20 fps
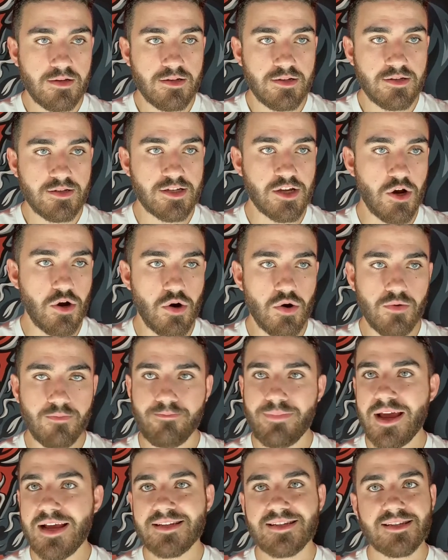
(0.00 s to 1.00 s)
So
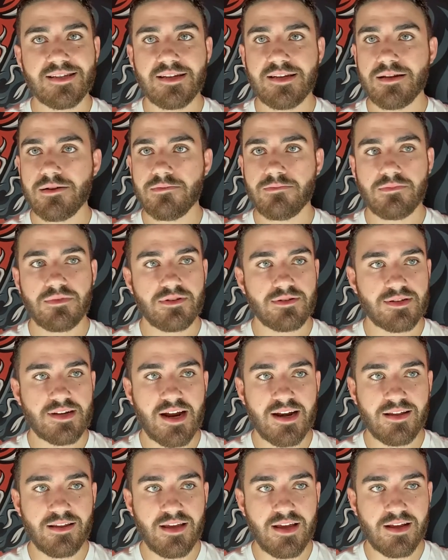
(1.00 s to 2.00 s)
basically, it's
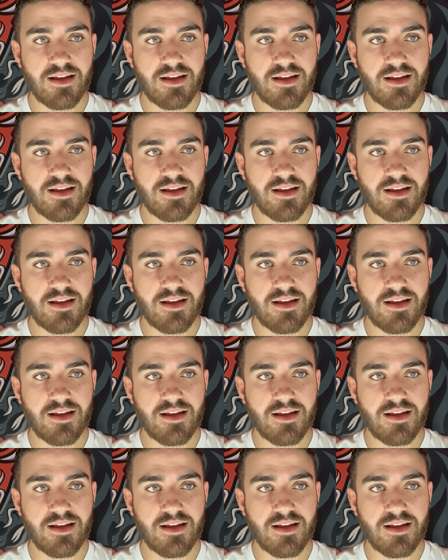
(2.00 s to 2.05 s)
kind of